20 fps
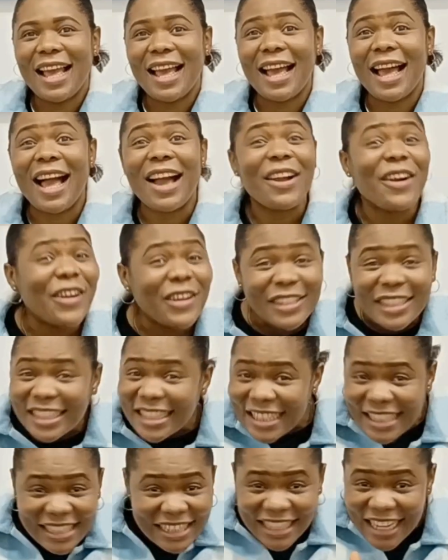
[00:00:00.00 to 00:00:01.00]
I got a
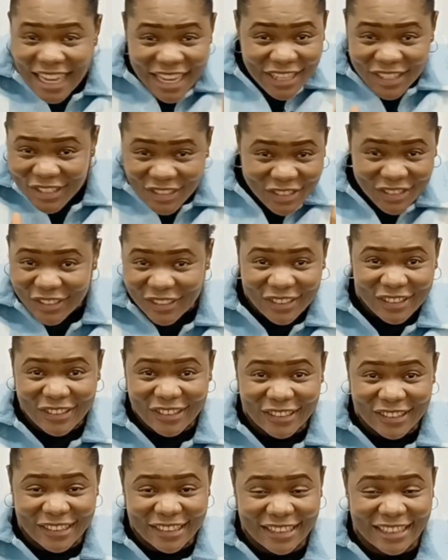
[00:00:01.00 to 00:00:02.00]

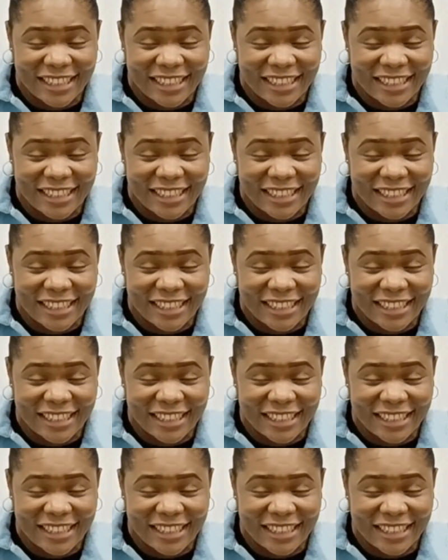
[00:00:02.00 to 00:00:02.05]
distinction.